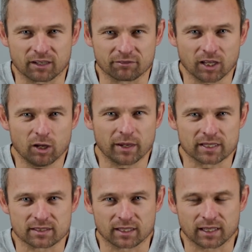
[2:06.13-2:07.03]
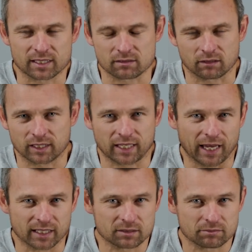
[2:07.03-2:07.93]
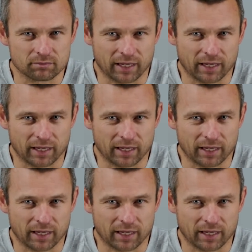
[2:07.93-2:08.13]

head flow bench that that's not the case.